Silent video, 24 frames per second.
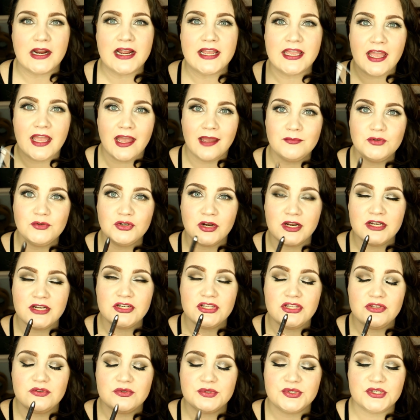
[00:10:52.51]
I kept trying
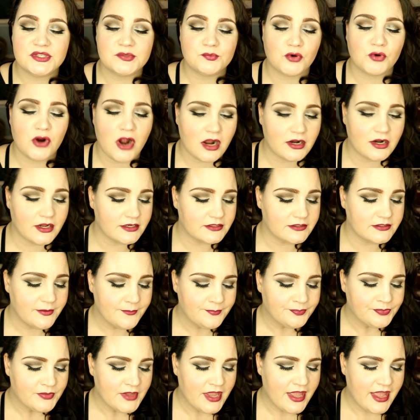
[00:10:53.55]
to use this product
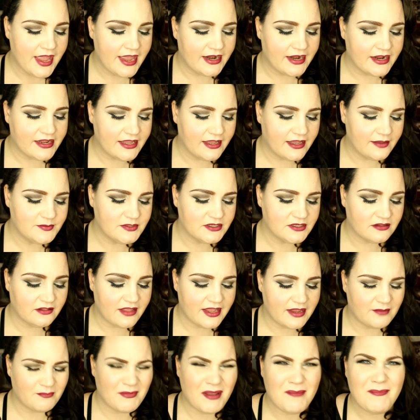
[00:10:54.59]
and I kept
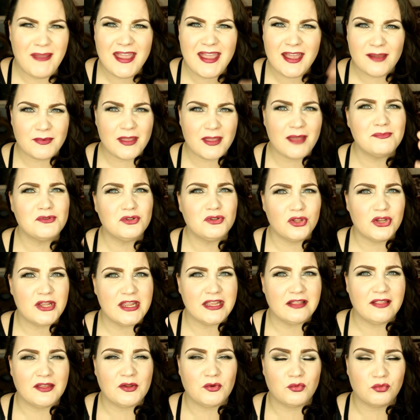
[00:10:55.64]
like my makeup kept
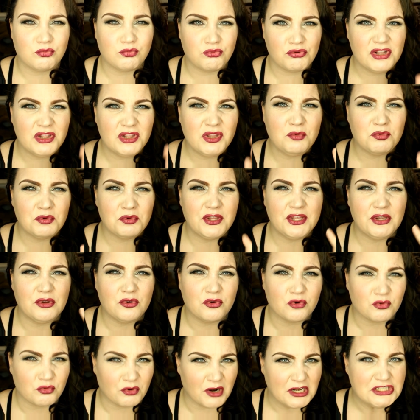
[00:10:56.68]
looking like really really
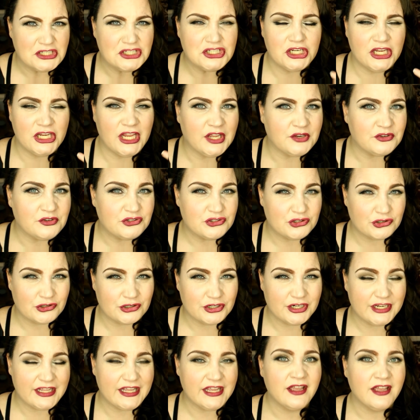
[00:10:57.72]
grungy and
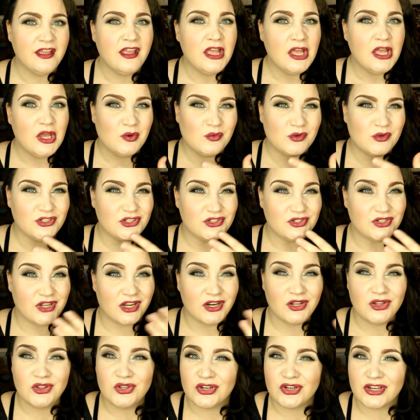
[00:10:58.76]
dirty which is
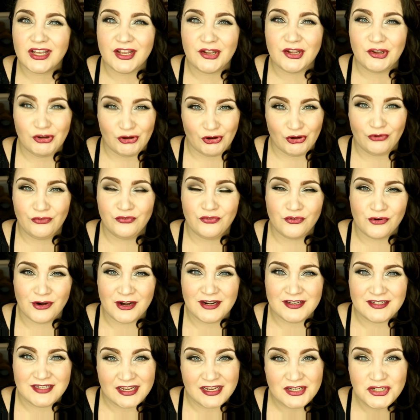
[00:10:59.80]
not a look I go for
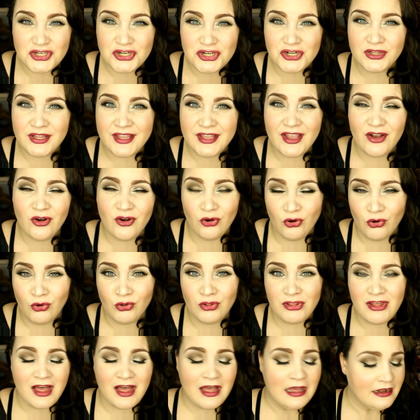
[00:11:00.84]
intentionally
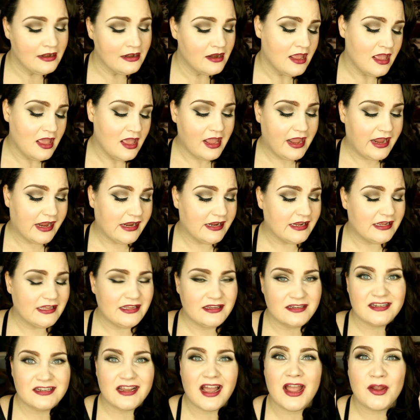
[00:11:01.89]
whole lot
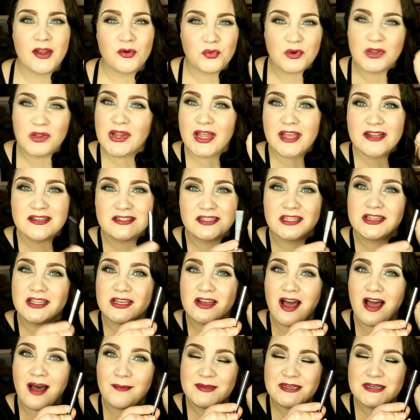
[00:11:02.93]
and I realized that the
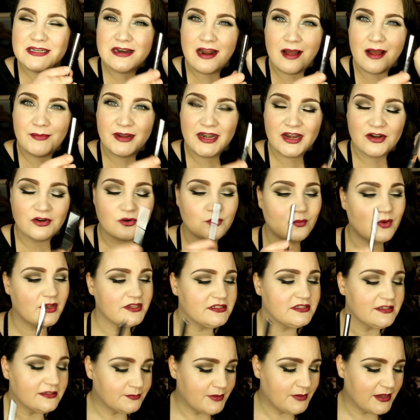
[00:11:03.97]
common denominator
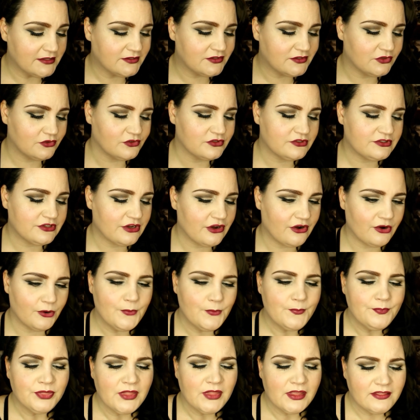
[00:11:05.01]
was this pencil
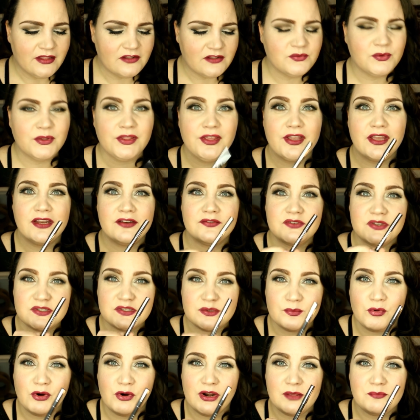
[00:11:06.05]
so that's really kind of
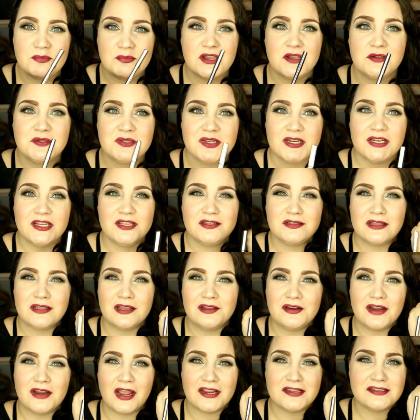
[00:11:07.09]
disappointing because it is
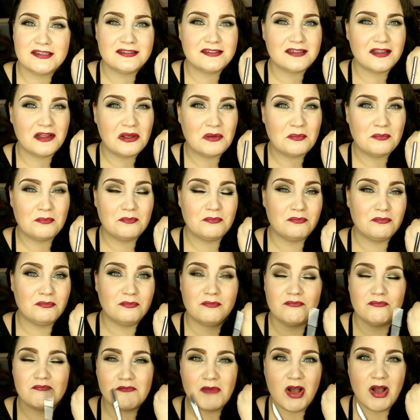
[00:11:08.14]
a nice
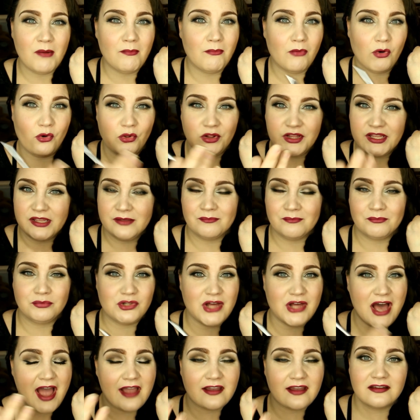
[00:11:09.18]
emollient
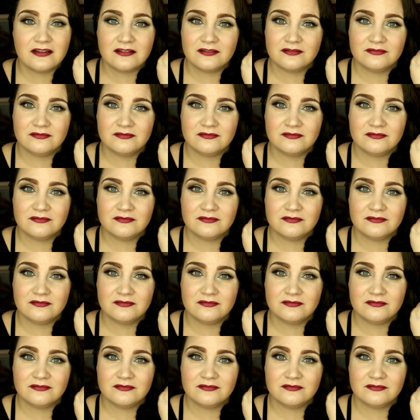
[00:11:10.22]
black